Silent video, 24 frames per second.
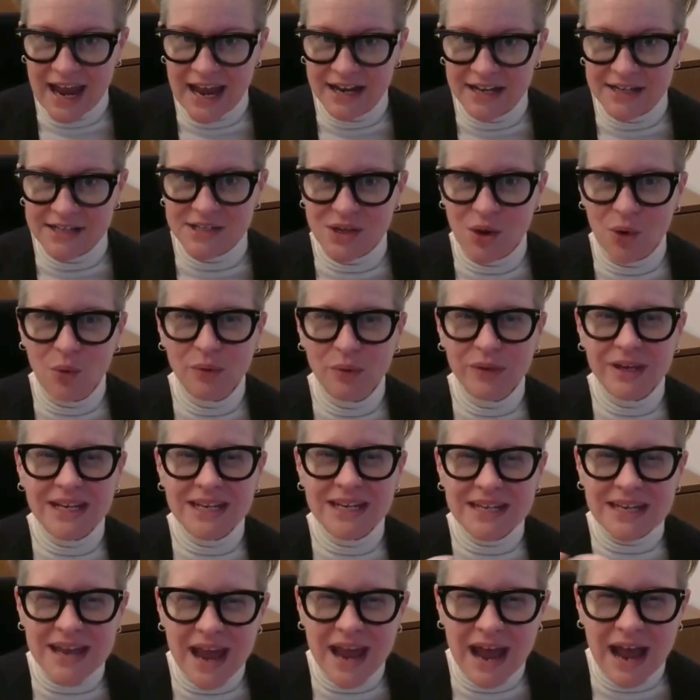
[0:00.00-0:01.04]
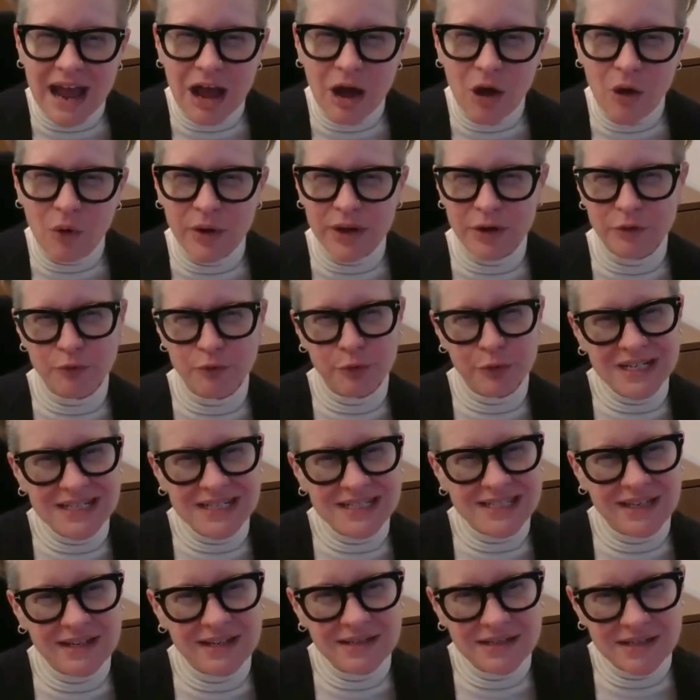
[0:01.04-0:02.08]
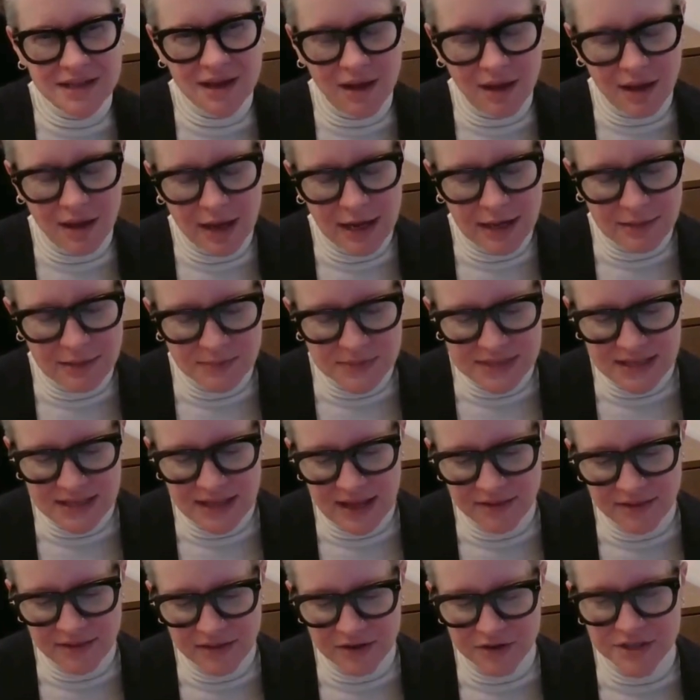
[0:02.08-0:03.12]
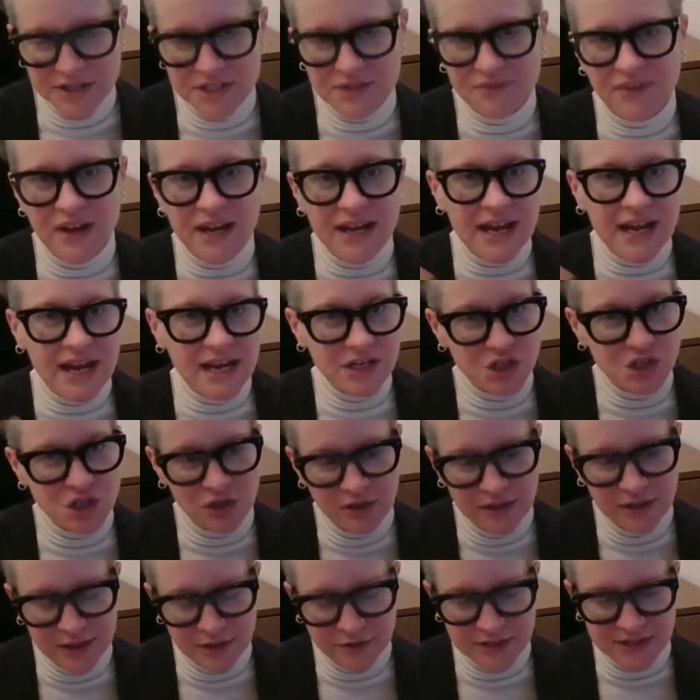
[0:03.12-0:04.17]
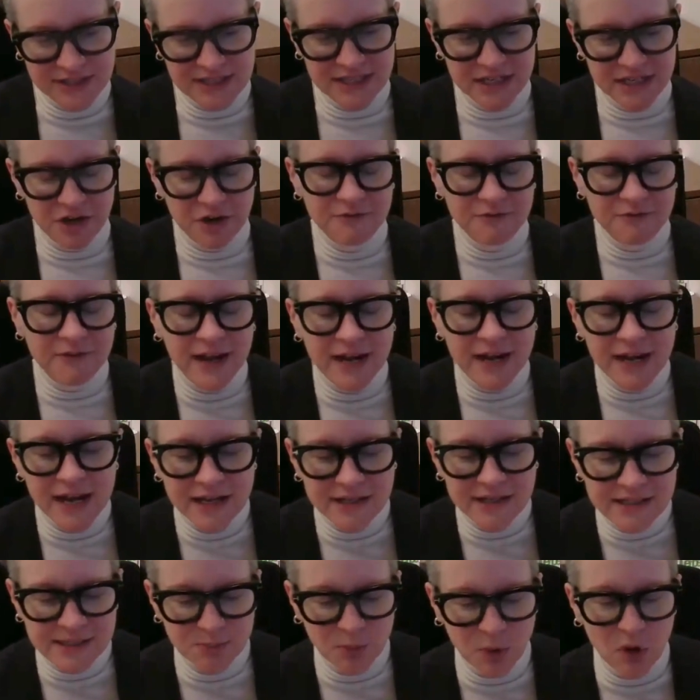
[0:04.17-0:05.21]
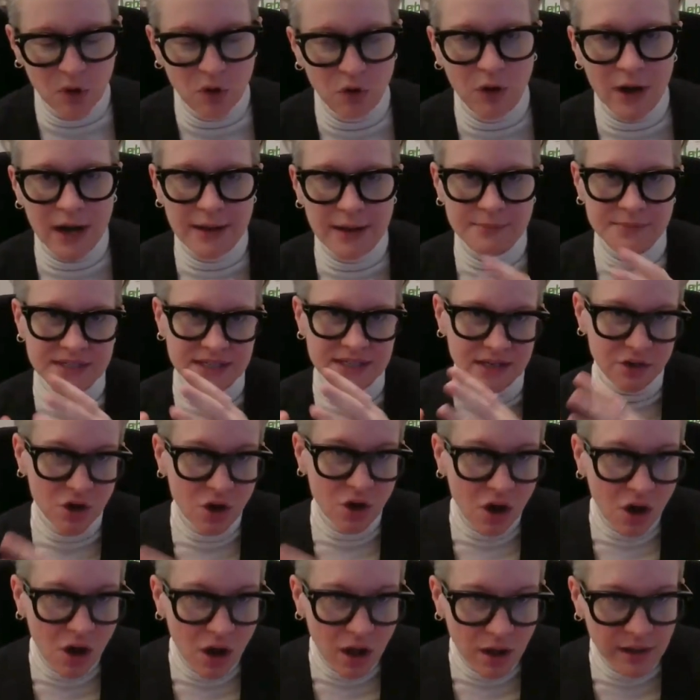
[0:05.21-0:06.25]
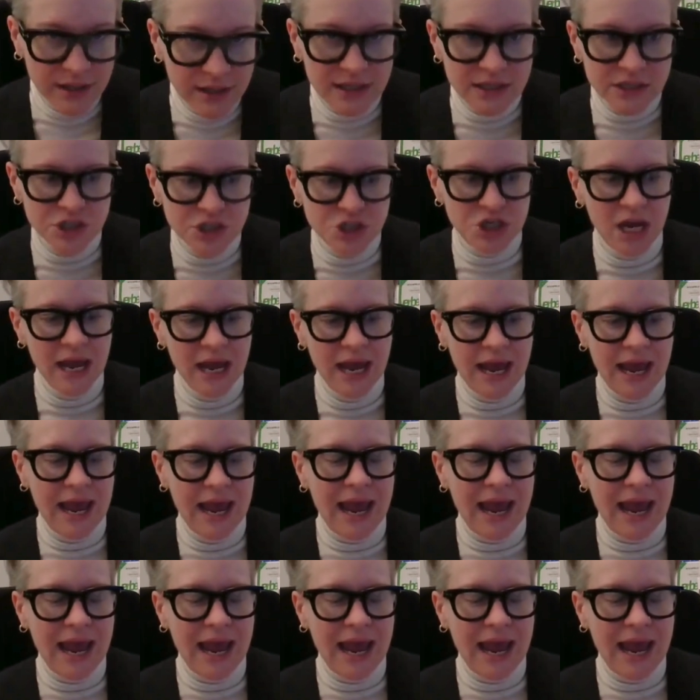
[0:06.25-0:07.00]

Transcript: And it's only now in recent times that there is financial literacy or finance programs in college